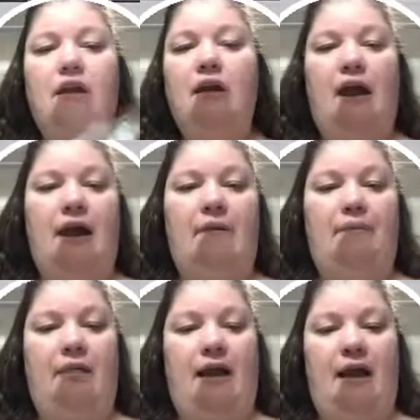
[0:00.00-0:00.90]
I
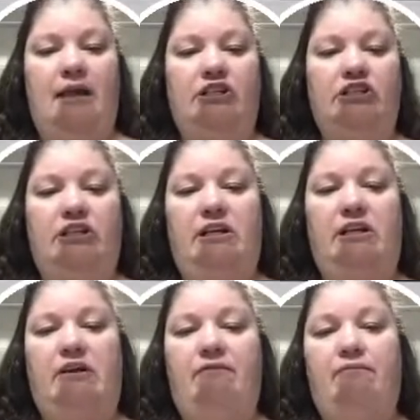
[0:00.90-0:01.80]
apply a sheet
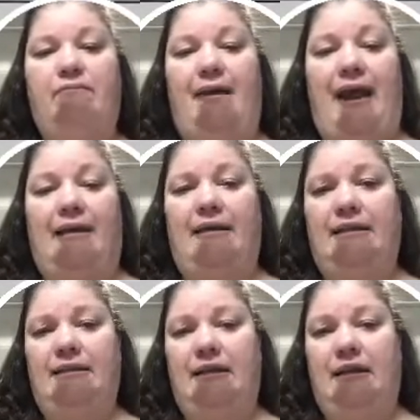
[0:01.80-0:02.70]
of
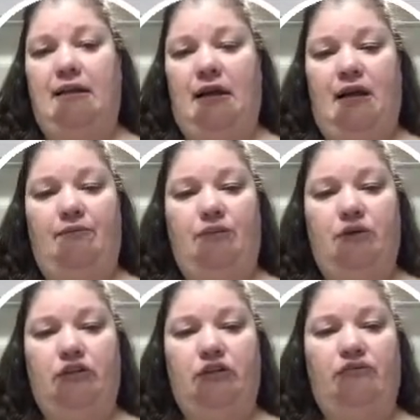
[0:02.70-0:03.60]
magnet that I
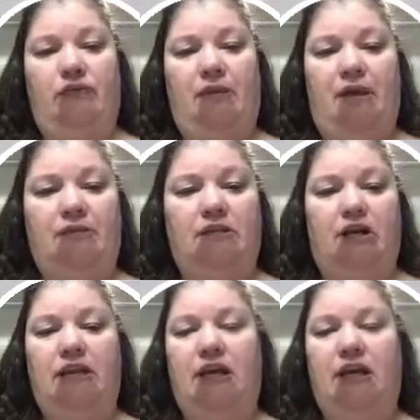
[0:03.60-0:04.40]
purchased from Amazon.